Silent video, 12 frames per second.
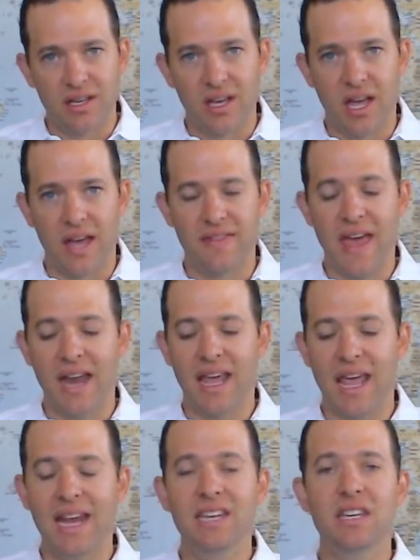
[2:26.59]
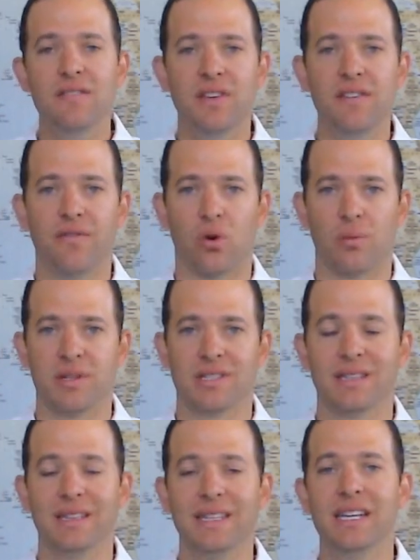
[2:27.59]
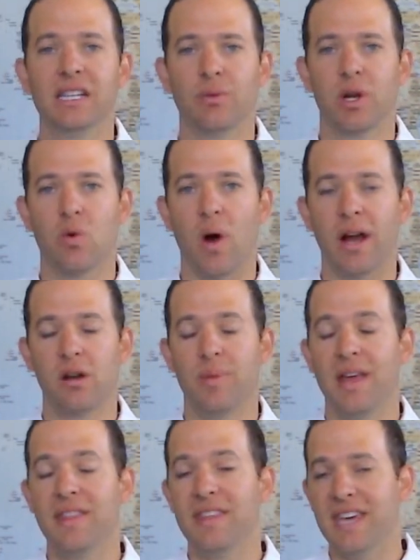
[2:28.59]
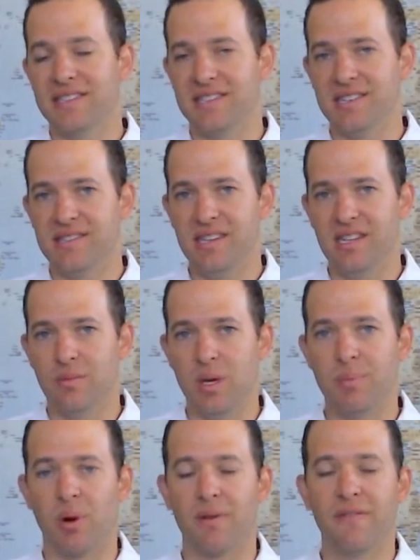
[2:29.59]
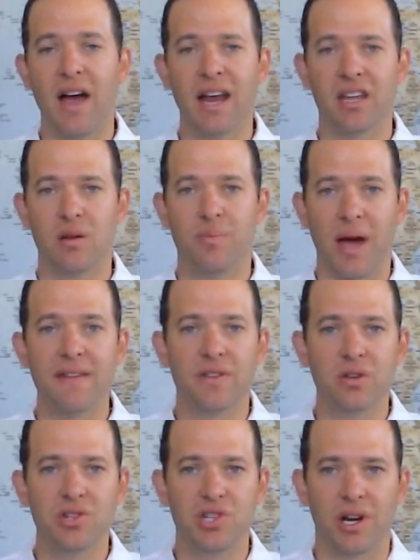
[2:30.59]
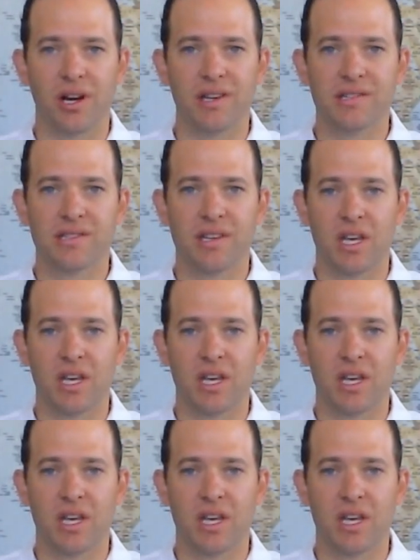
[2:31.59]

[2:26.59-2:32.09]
And that ADV form is legally required by the SEC to be provided by fiduciaries.